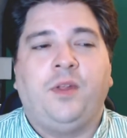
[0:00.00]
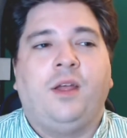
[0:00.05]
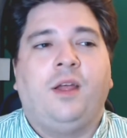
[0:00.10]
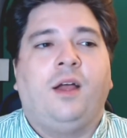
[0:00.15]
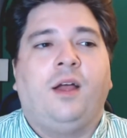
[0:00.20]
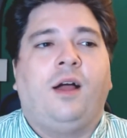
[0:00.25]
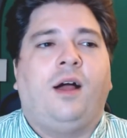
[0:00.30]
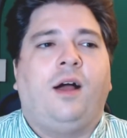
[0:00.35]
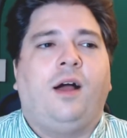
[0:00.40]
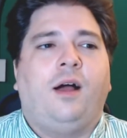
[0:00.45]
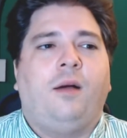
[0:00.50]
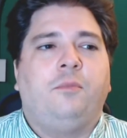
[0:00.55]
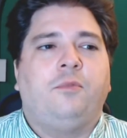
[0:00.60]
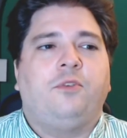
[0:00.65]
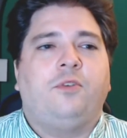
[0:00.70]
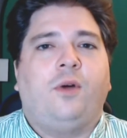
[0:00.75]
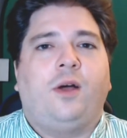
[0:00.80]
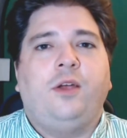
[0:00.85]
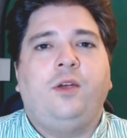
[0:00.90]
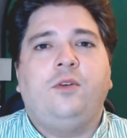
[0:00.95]

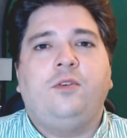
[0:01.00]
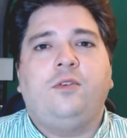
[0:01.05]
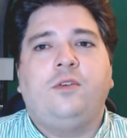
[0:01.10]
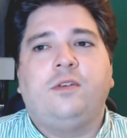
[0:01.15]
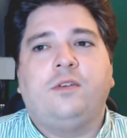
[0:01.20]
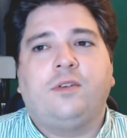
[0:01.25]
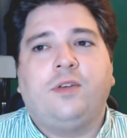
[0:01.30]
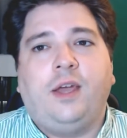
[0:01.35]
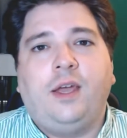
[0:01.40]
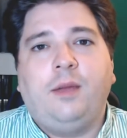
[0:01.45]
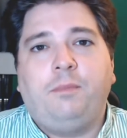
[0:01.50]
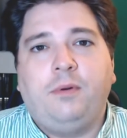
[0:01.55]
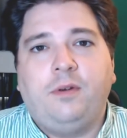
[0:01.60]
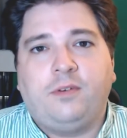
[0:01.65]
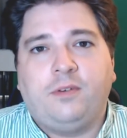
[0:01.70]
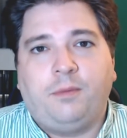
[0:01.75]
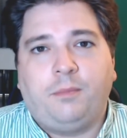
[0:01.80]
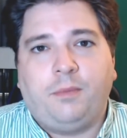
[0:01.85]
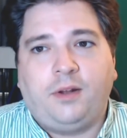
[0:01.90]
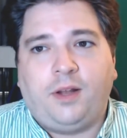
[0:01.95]
So I used
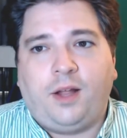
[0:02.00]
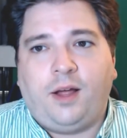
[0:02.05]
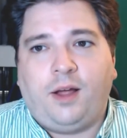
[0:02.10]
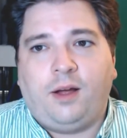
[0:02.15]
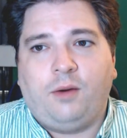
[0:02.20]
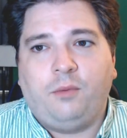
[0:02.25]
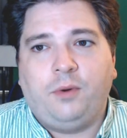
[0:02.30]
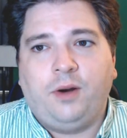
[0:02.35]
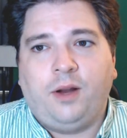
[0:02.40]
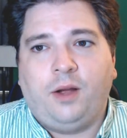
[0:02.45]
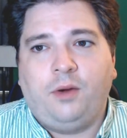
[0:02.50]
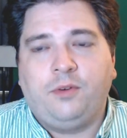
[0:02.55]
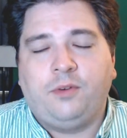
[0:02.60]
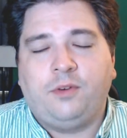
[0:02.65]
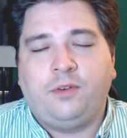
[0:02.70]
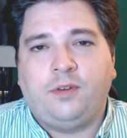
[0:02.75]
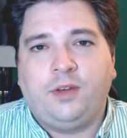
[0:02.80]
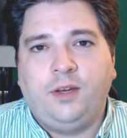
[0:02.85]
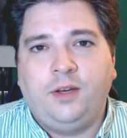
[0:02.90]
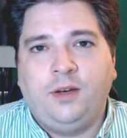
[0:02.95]
escapism a lot when I was a
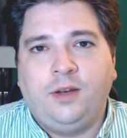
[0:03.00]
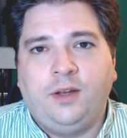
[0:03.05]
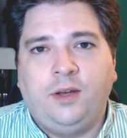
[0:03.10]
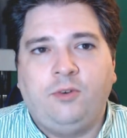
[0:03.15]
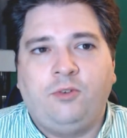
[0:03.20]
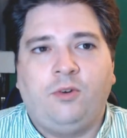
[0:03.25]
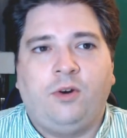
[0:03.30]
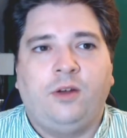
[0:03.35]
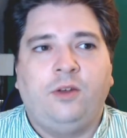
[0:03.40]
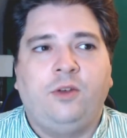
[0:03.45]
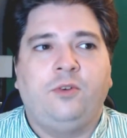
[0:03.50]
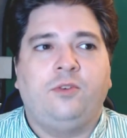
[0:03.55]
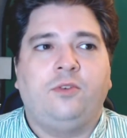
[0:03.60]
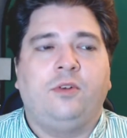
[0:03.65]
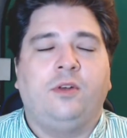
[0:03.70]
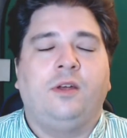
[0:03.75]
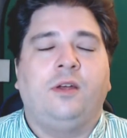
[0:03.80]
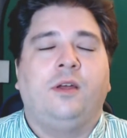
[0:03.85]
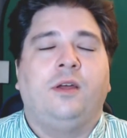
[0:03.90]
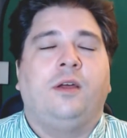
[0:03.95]
teenager. I used
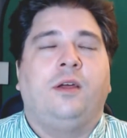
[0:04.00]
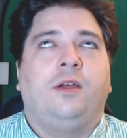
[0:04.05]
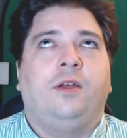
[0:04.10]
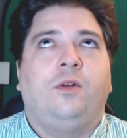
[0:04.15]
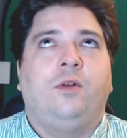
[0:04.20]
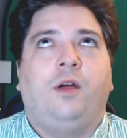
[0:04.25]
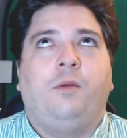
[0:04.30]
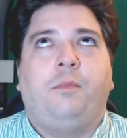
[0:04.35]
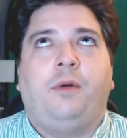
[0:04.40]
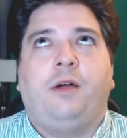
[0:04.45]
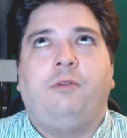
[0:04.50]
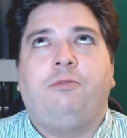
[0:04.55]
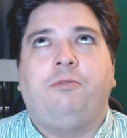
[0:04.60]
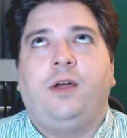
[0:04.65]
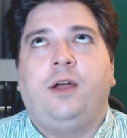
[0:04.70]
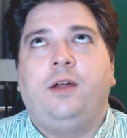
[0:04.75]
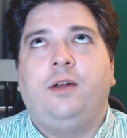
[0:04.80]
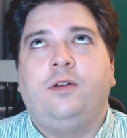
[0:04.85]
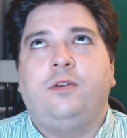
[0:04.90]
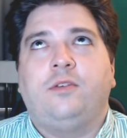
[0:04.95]
to, have my
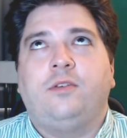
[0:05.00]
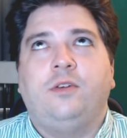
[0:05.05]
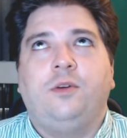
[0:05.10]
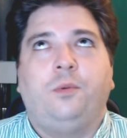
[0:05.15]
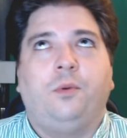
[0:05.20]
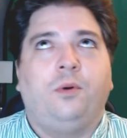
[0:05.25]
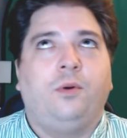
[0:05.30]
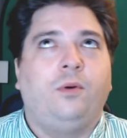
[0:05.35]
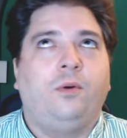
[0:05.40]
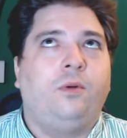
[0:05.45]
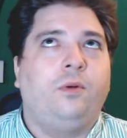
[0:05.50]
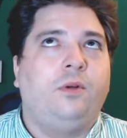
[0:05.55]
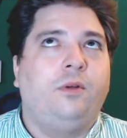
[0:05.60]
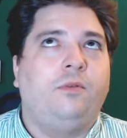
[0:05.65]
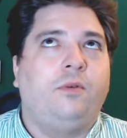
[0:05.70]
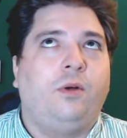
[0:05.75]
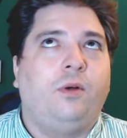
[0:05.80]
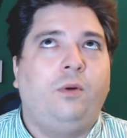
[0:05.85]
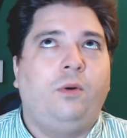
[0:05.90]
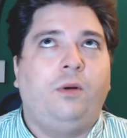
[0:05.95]
fantasy world of,
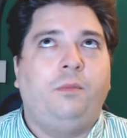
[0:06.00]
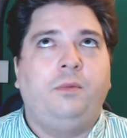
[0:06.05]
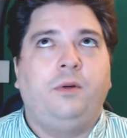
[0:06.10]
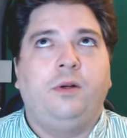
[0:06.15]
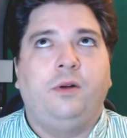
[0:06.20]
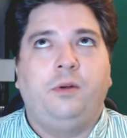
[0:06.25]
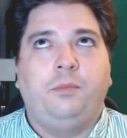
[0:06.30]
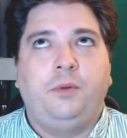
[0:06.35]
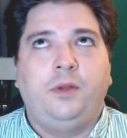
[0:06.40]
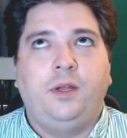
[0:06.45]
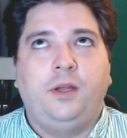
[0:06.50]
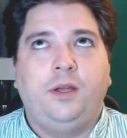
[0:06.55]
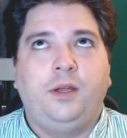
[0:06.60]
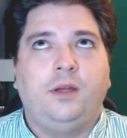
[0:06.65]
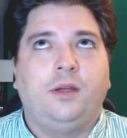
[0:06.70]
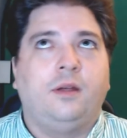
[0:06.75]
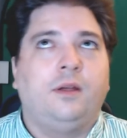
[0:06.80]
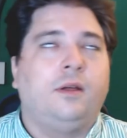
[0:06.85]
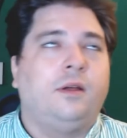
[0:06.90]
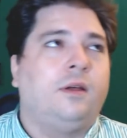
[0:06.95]
I'm going to be,
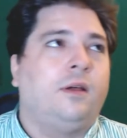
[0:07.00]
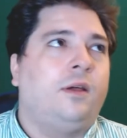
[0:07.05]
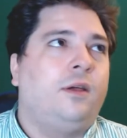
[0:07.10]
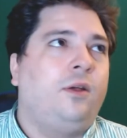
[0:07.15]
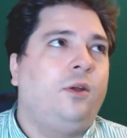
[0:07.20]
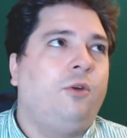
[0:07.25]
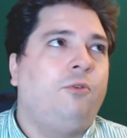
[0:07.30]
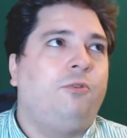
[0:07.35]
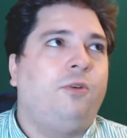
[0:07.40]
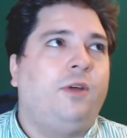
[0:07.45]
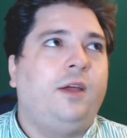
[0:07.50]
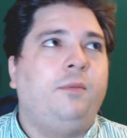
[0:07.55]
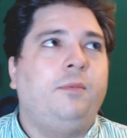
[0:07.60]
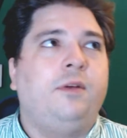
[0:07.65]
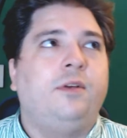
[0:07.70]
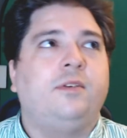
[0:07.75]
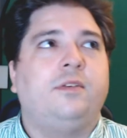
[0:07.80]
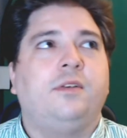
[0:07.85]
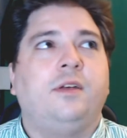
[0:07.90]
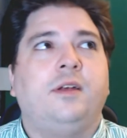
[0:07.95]

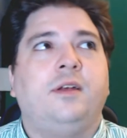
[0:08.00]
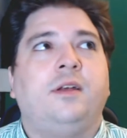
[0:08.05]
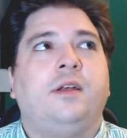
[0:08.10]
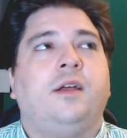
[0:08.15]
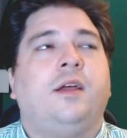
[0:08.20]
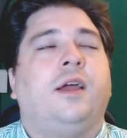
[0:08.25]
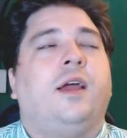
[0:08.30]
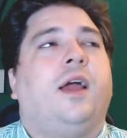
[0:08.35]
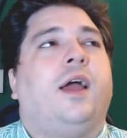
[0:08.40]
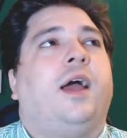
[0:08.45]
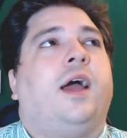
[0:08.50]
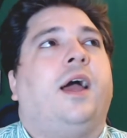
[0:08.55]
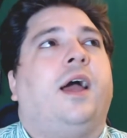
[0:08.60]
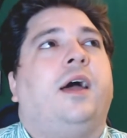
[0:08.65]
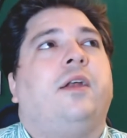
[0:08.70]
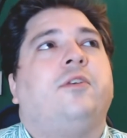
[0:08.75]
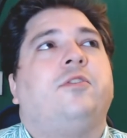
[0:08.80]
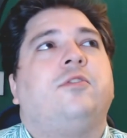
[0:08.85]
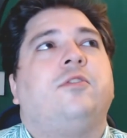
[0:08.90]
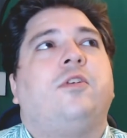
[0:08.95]
famous and
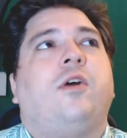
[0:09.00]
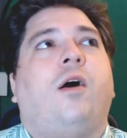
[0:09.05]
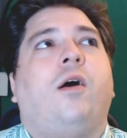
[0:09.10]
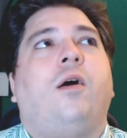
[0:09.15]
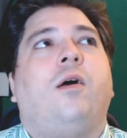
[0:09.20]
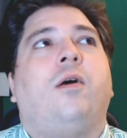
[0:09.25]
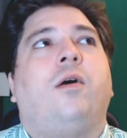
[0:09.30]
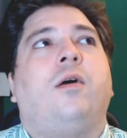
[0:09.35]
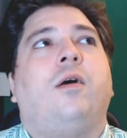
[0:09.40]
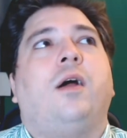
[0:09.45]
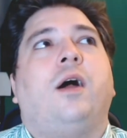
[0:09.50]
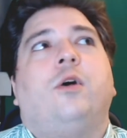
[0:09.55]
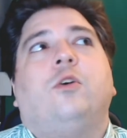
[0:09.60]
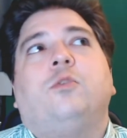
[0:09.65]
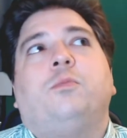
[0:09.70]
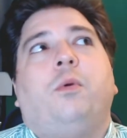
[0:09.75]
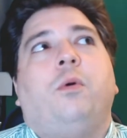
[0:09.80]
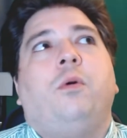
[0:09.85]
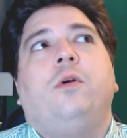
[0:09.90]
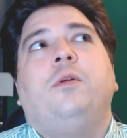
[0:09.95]
a star. I was
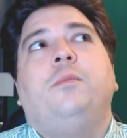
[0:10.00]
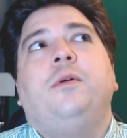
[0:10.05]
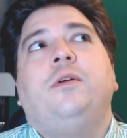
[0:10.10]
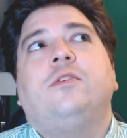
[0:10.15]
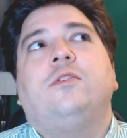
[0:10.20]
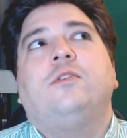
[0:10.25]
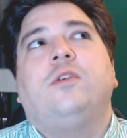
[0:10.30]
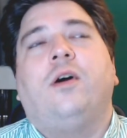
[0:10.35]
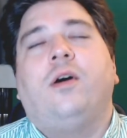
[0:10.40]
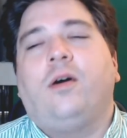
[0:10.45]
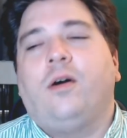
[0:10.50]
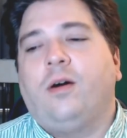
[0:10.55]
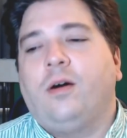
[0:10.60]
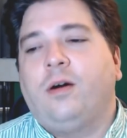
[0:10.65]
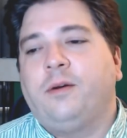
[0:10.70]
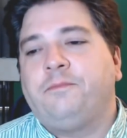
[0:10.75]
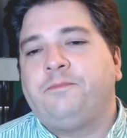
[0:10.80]
born to be a star.